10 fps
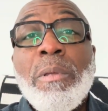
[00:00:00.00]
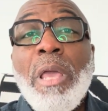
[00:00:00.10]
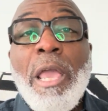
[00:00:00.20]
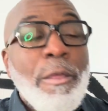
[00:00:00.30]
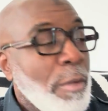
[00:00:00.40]

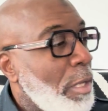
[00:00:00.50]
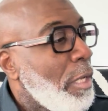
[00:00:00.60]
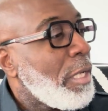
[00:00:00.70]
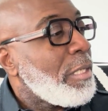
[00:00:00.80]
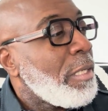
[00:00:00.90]
And
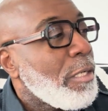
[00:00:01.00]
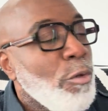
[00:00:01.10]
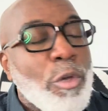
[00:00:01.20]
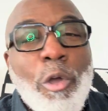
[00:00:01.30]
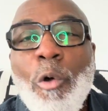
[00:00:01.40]

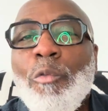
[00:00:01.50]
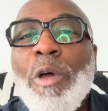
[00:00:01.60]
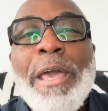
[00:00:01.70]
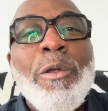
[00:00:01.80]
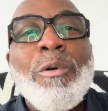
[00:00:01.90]
you could go
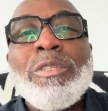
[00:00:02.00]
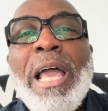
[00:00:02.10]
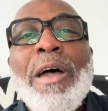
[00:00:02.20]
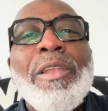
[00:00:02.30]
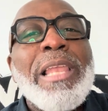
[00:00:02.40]
right on
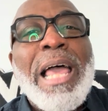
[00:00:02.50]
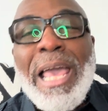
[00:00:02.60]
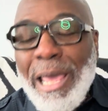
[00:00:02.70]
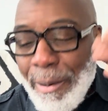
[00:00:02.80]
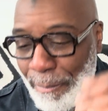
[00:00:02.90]
down the
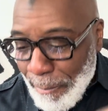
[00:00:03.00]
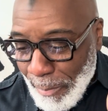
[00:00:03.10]
line